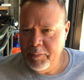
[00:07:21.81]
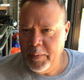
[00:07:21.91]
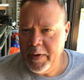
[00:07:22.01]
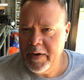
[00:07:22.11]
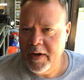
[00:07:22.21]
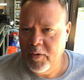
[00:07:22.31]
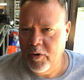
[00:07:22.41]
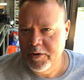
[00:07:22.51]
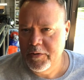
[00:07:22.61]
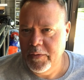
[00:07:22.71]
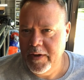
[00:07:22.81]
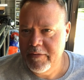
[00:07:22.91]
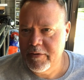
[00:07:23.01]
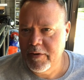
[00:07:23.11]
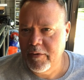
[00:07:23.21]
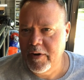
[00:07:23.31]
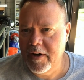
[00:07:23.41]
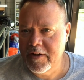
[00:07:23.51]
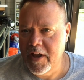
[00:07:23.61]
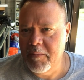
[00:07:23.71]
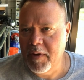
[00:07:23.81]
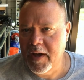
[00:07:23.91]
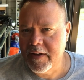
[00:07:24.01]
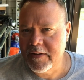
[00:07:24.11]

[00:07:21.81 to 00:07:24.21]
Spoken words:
but I walked away for a little while, came back,